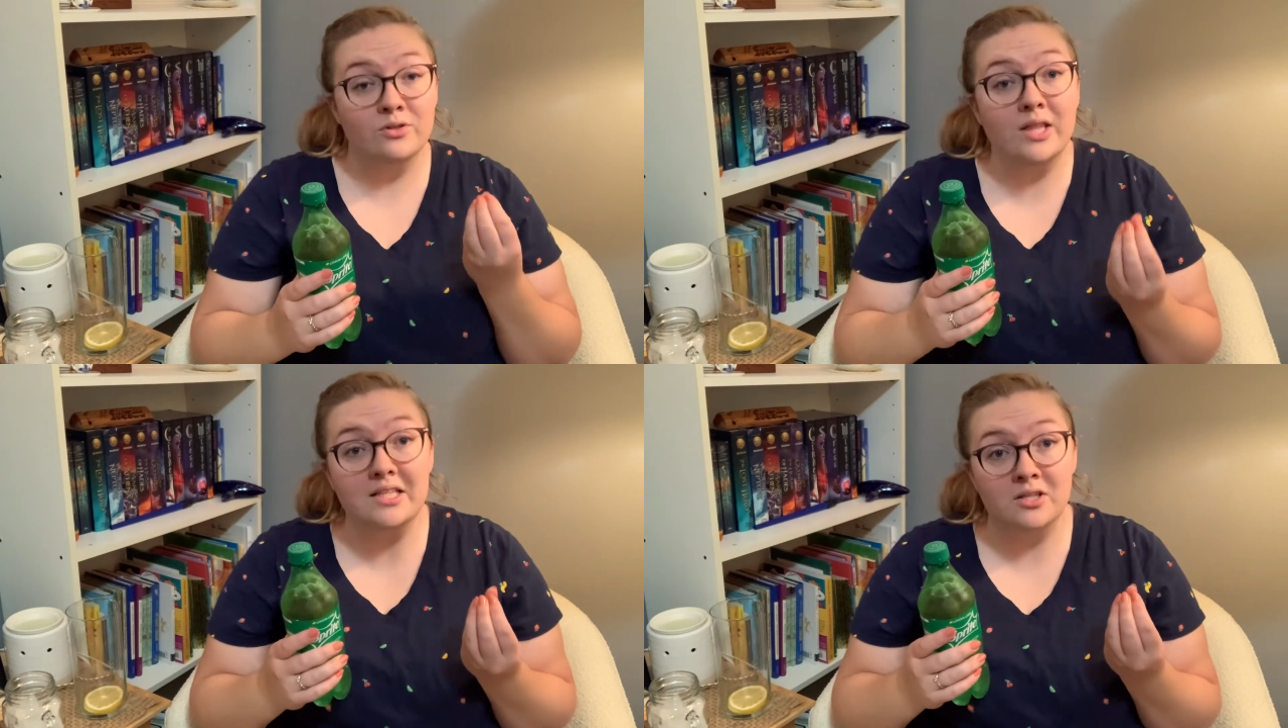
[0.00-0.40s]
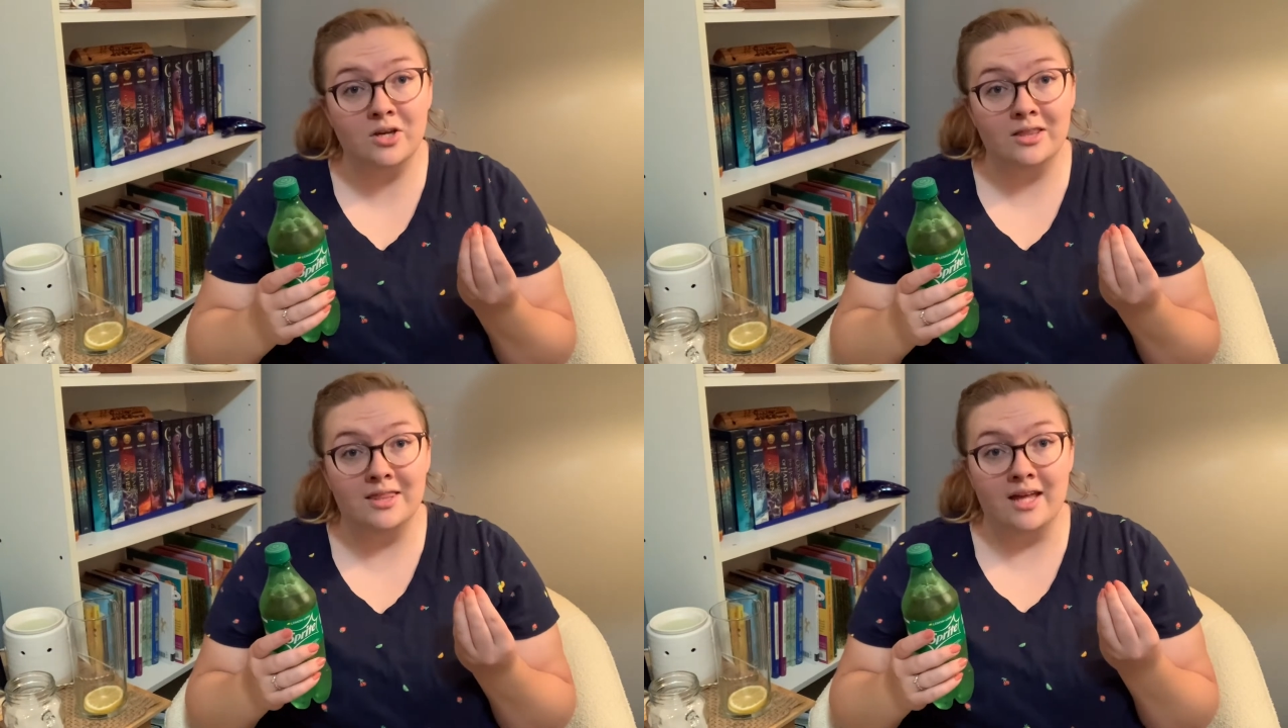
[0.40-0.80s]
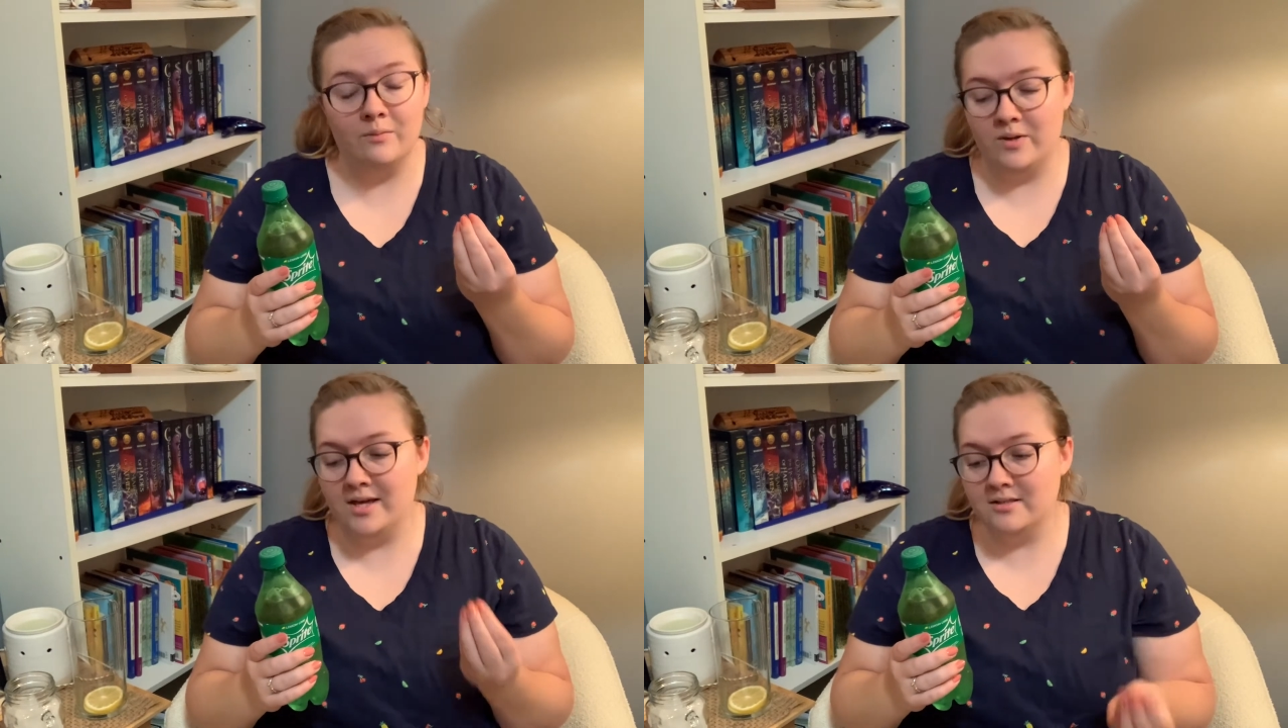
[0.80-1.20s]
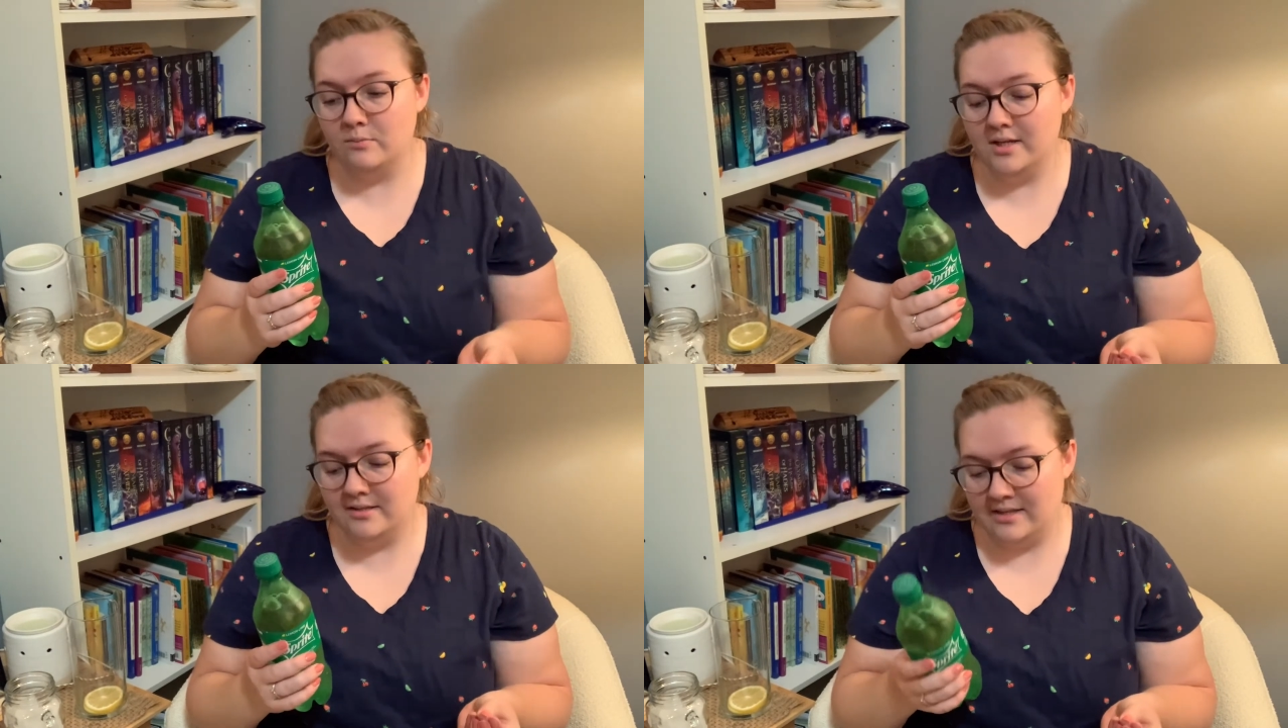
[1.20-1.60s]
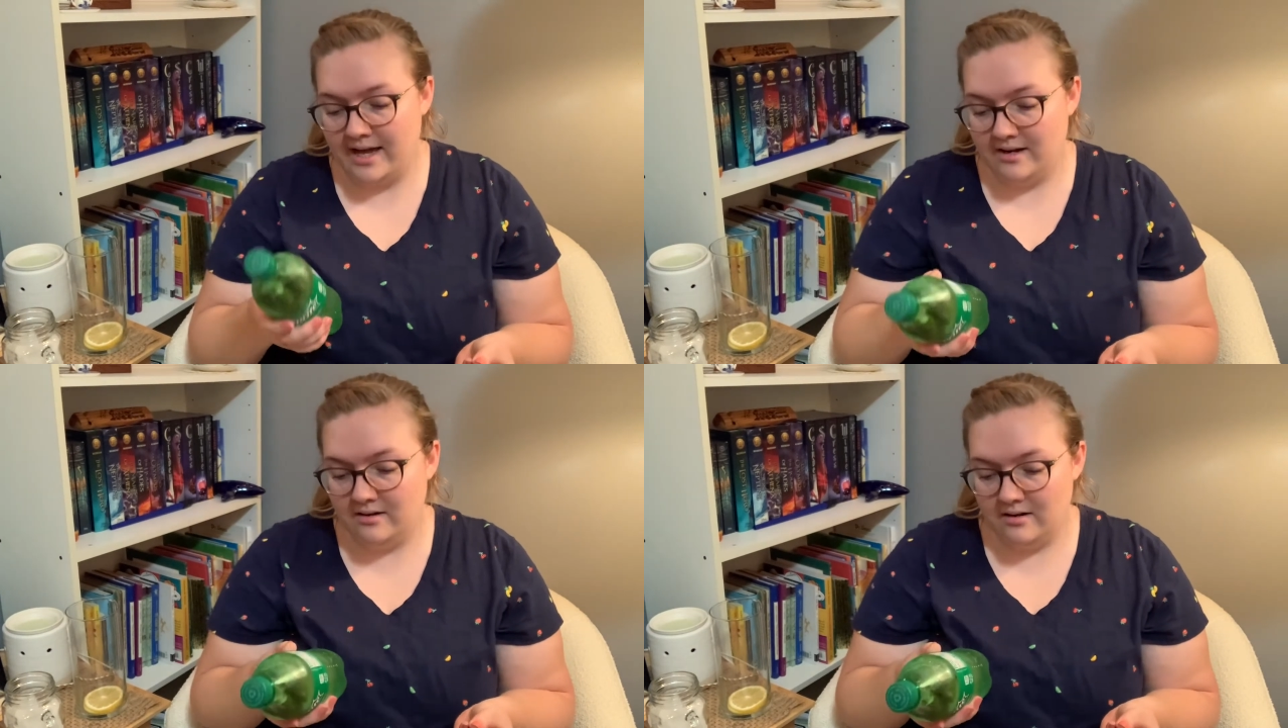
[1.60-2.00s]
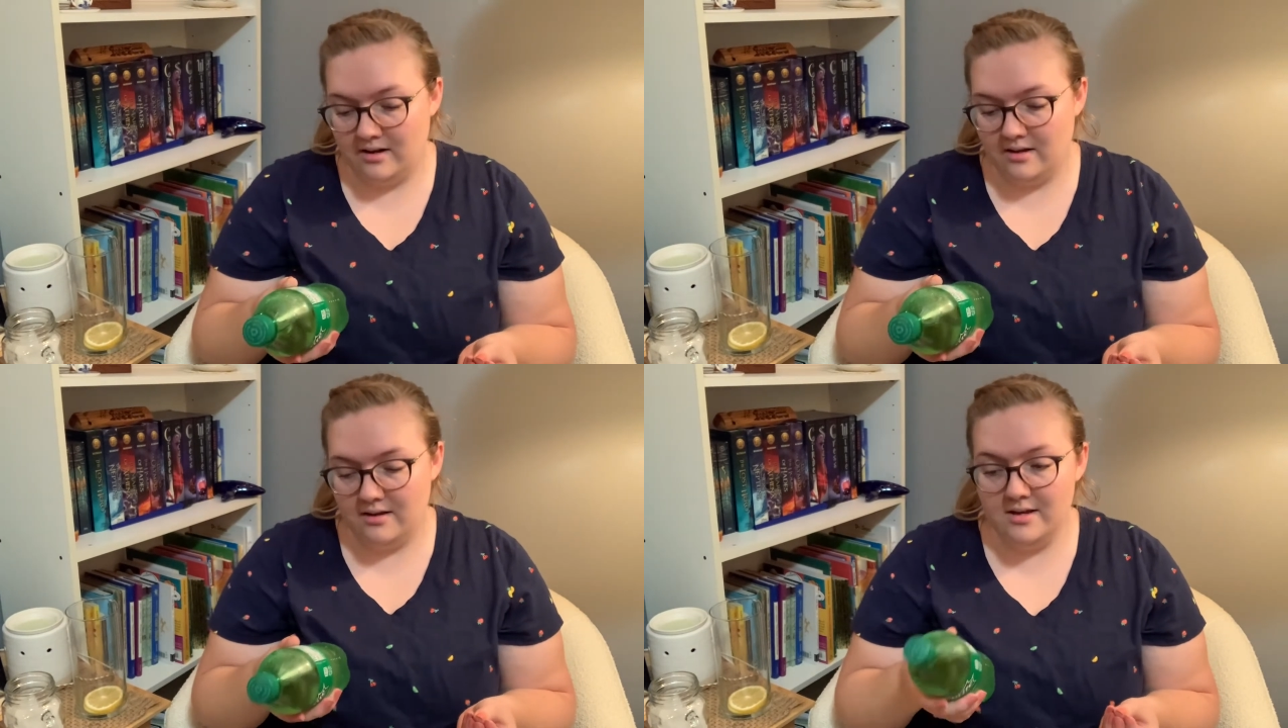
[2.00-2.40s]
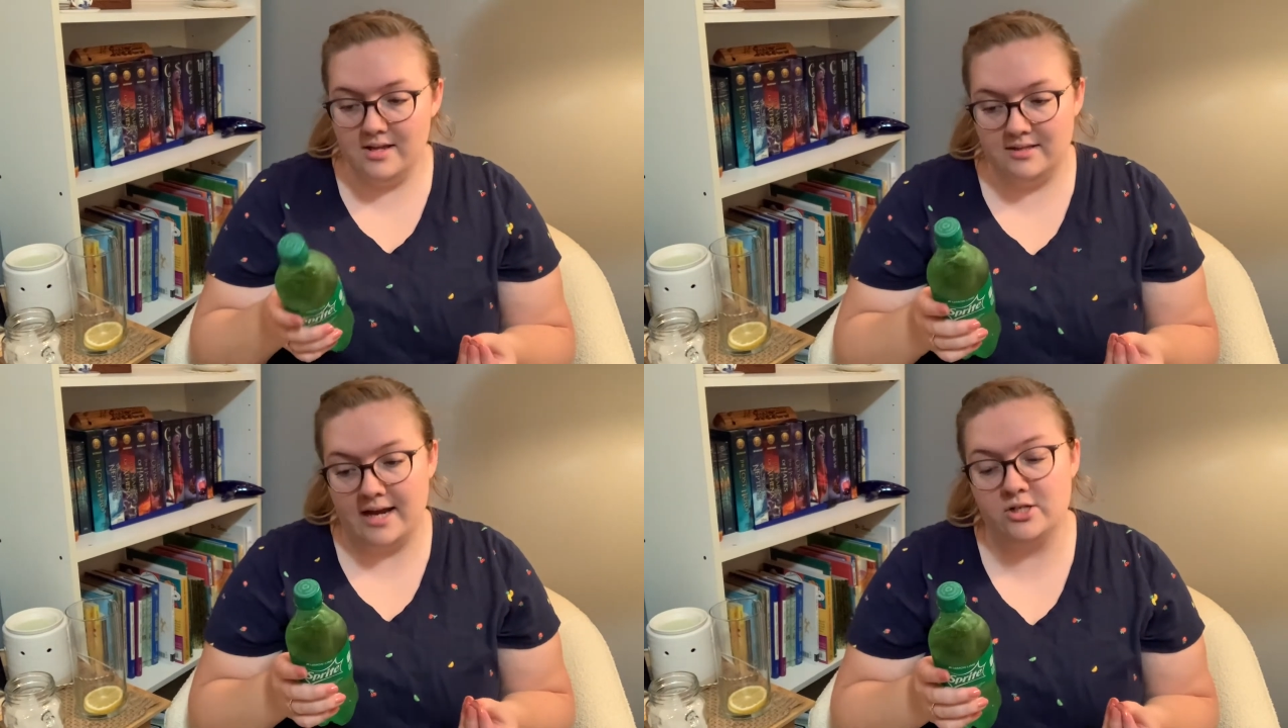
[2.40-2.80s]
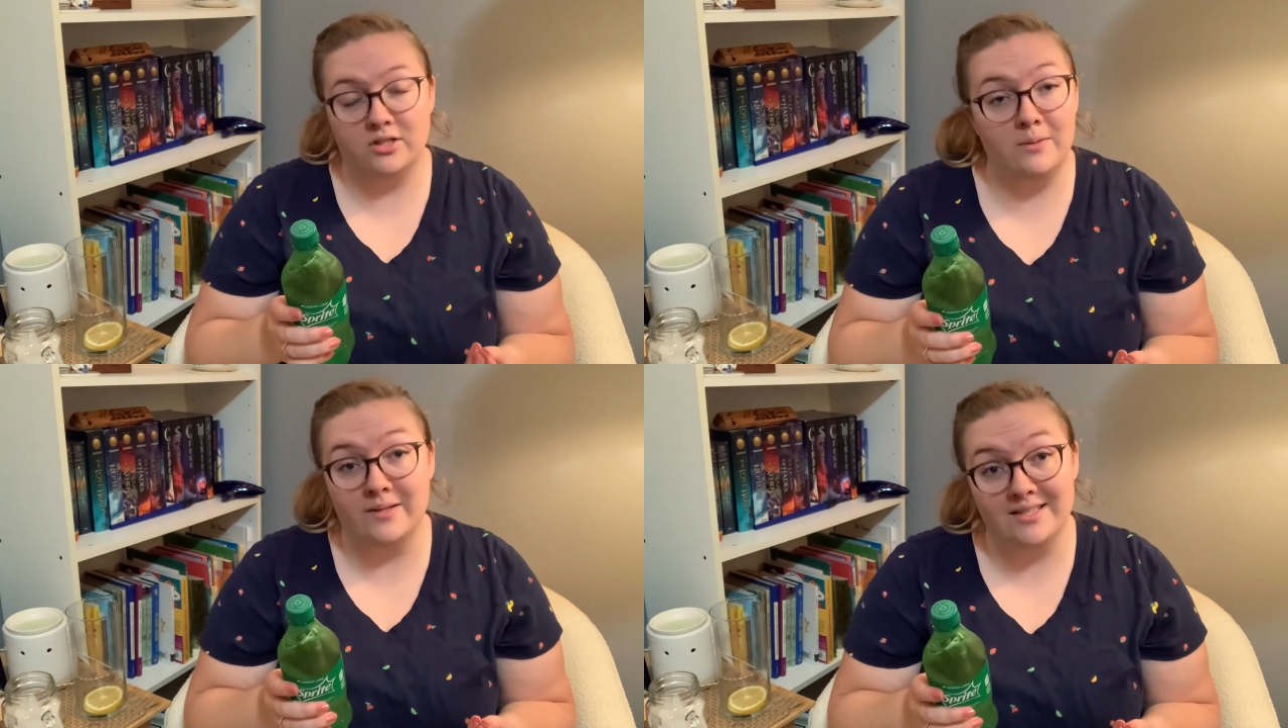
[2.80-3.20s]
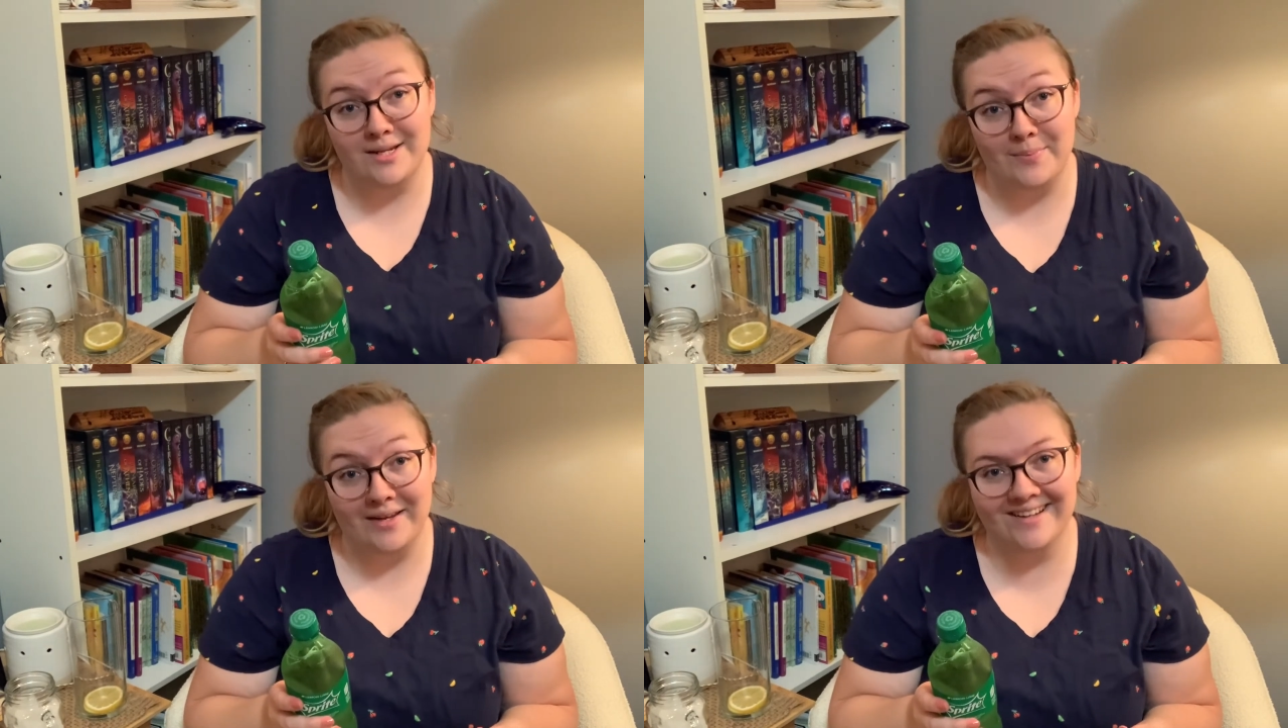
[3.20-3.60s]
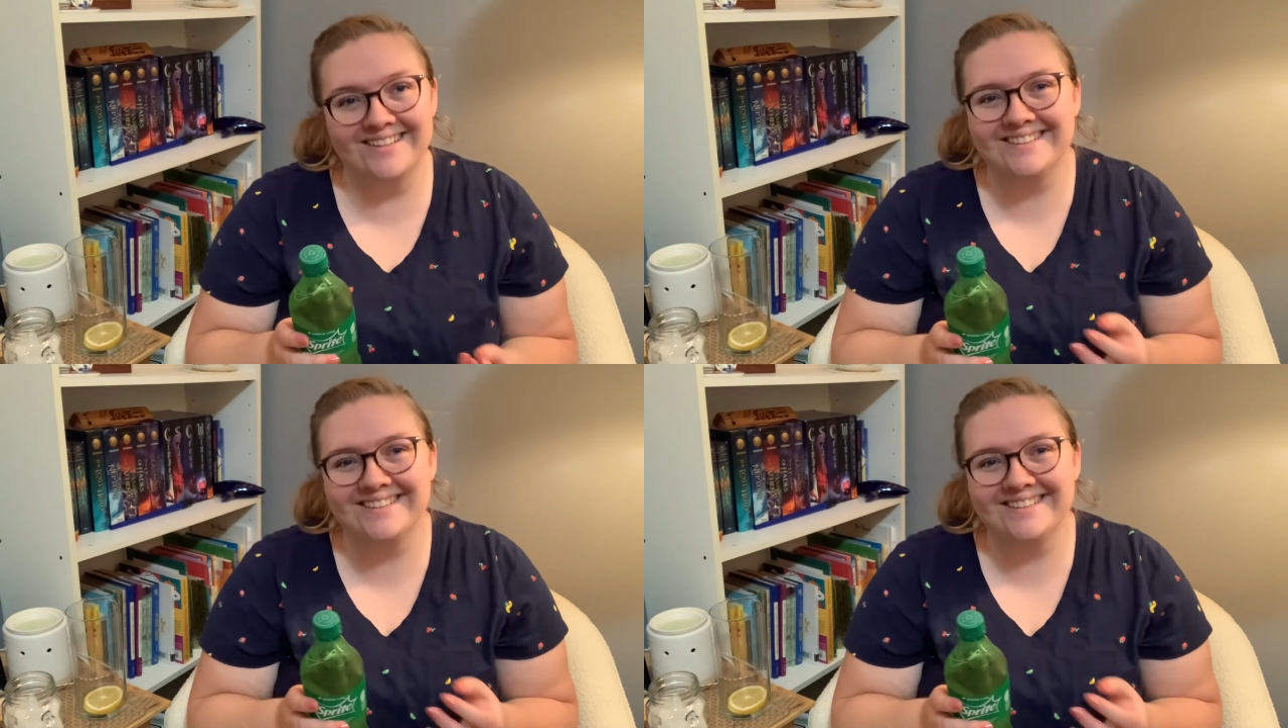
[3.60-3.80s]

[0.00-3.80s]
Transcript: that's a good thing because it means that it's actually been steeping.